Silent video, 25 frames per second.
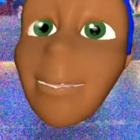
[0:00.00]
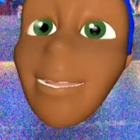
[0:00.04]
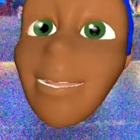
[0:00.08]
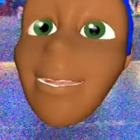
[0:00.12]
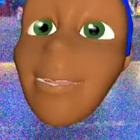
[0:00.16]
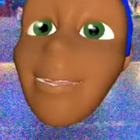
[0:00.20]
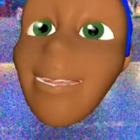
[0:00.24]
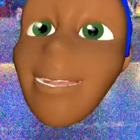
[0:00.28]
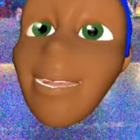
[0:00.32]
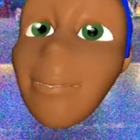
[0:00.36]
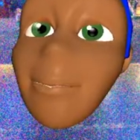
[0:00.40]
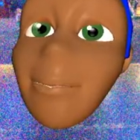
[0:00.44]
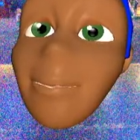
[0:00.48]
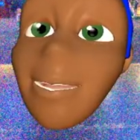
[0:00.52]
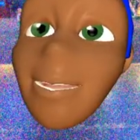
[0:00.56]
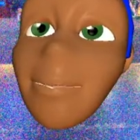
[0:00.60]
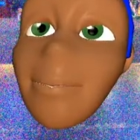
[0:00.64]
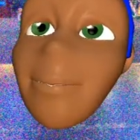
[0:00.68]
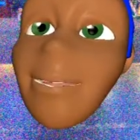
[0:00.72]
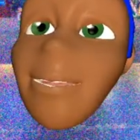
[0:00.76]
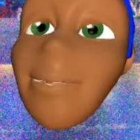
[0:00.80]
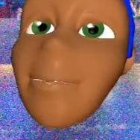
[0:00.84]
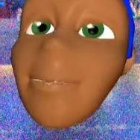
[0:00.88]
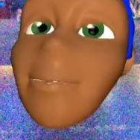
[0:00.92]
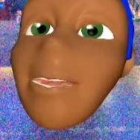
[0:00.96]
doing the
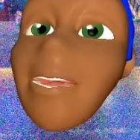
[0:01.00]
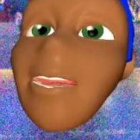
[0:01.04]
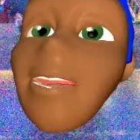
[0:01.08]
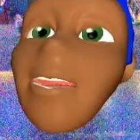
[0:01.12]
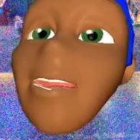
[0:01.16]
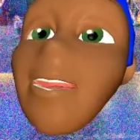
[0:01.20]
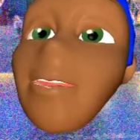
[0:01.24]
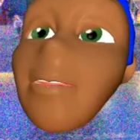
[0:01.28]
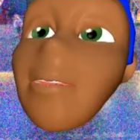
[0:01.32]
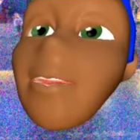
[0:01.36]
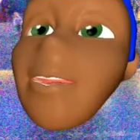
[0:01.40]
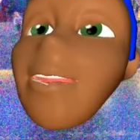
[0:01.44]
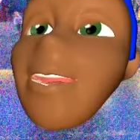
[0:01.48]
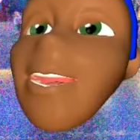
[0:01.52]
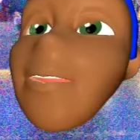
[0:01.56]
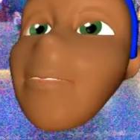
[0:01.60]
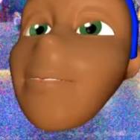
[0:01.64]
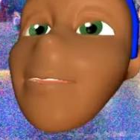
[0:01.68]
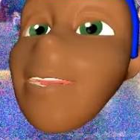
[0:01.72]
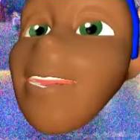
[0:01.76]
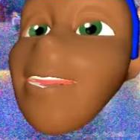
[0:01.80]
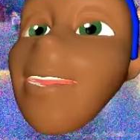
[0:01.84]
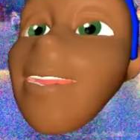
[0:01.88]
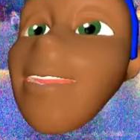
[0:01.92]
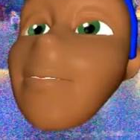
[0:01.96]
purple. We'll keep
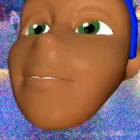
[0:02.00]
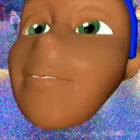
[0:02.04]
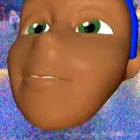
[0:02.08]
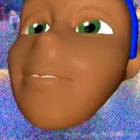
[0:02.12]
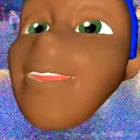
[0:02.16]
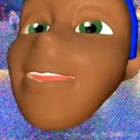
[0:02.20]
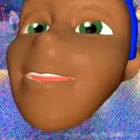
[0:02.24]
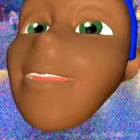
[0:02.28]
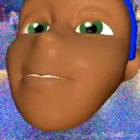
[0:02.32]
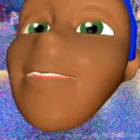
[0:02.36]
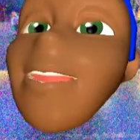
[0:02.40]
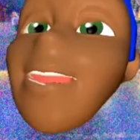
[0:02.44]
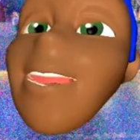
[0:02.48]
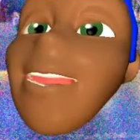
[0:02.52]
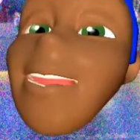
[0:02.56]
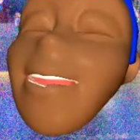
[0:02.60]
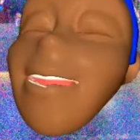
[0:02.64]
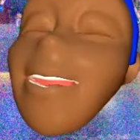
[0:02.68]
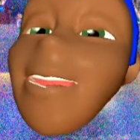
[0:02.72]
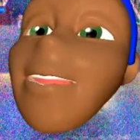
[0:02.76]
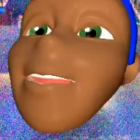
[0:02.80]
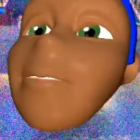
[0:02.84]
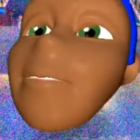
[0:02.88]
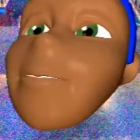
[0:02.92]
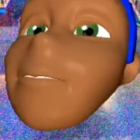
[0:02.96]
it as wood right
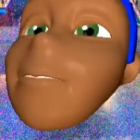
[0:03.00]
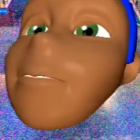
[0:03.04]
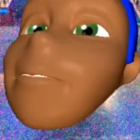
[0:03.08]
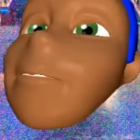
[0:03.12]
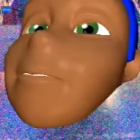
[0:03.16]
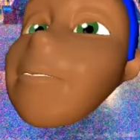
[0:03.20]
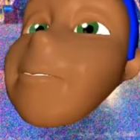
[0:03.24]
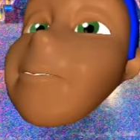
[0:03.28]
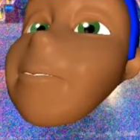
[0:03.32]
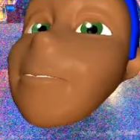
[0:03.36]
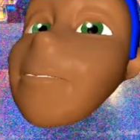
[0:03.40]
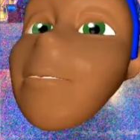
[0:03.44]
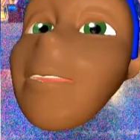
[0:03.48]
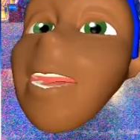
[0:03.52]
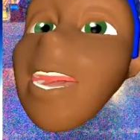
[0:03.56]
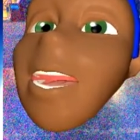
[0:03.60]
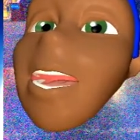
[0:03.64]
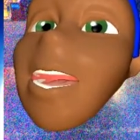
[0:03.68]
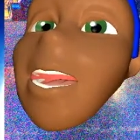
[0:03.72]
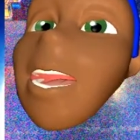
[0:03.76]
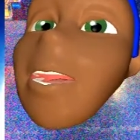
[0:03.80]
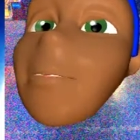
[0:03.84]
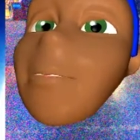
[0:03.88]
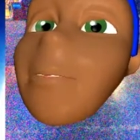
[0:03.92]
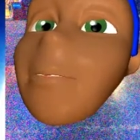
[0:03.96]
now.
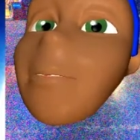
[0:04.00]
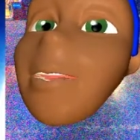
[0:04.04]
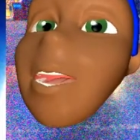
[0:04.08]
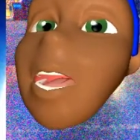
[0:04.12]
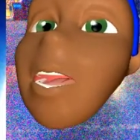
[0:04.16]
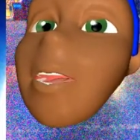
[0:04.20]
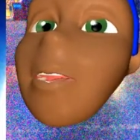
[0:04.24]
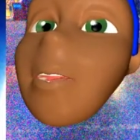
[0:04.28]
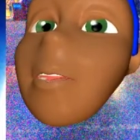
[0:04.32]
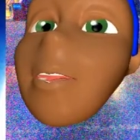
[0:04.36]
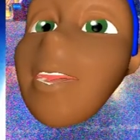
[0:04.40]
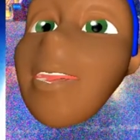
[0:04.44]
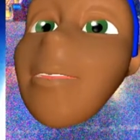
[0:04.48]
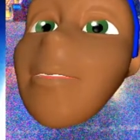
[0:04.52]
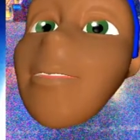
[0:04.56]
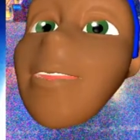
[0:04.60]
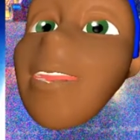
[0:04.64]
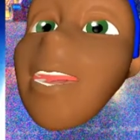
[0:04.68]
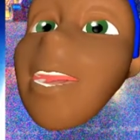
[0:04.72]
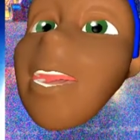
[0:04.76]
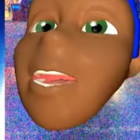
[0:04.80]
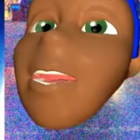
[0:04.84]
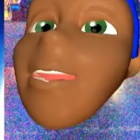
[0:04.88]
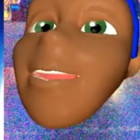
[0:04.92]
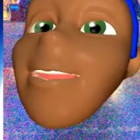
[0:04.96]
With
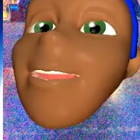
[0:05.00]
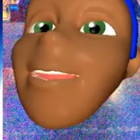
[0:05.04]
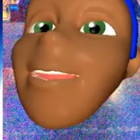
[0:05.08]
our